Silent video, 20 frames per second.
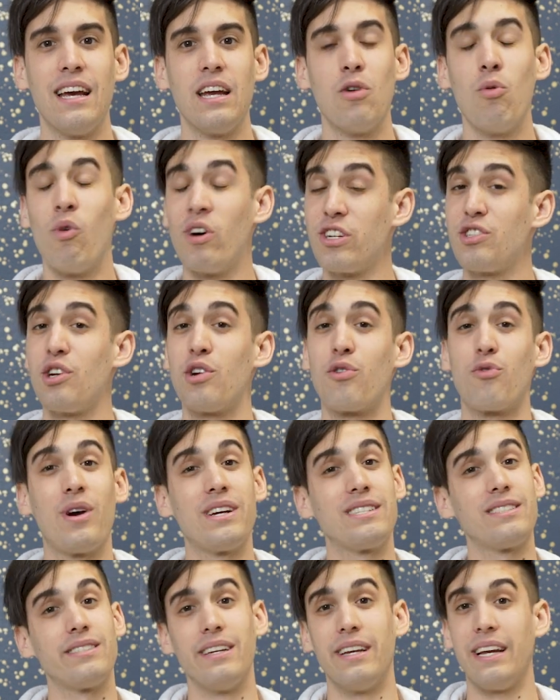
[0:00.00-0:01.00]
He wants you to
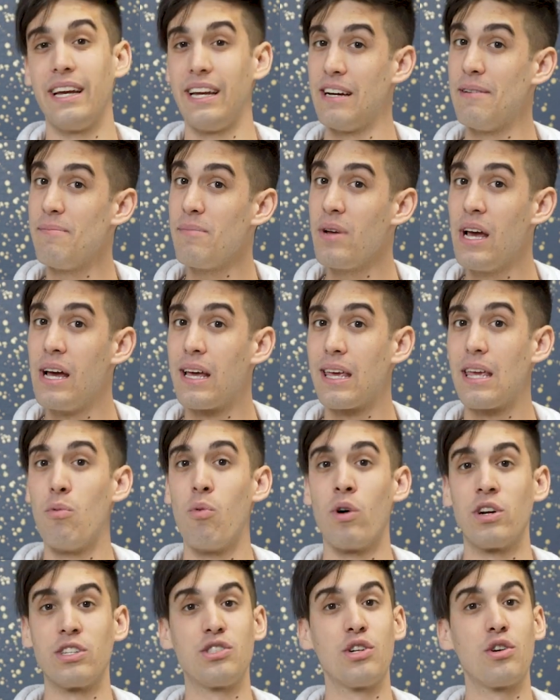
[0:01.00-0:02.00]
rest in him. He
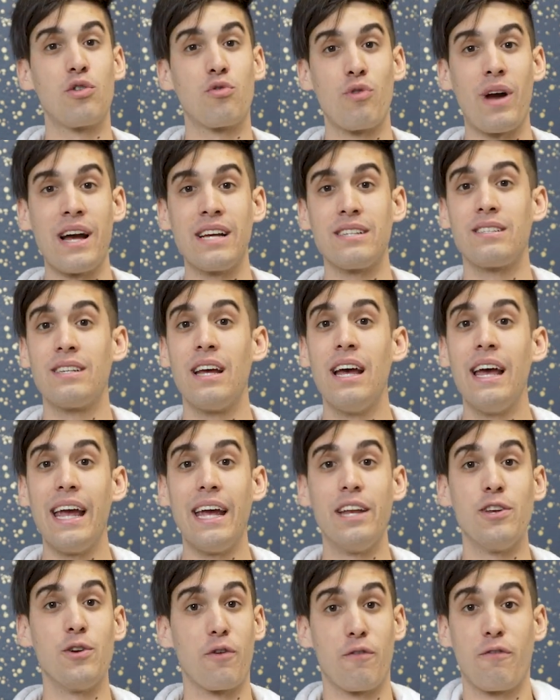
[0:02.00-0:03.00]
wants you to rest
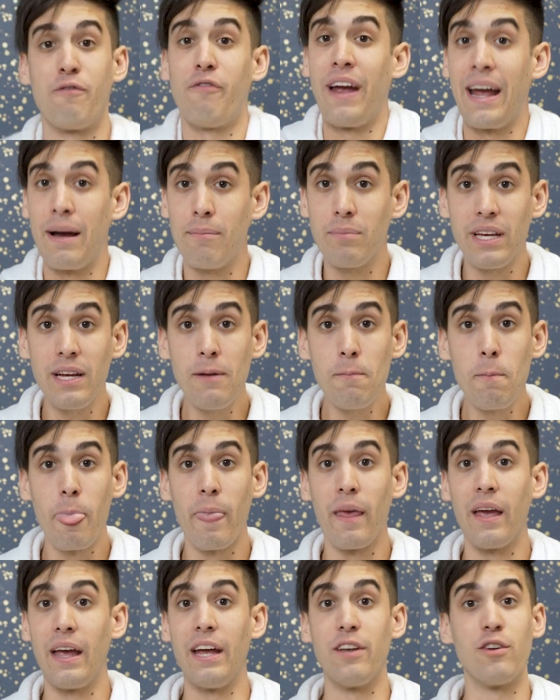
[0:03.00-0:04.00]
in your family,
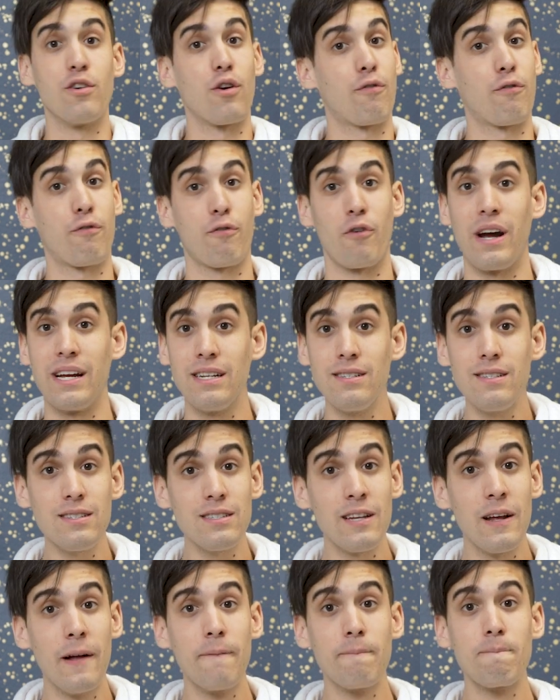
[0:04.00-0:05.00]
in your friends,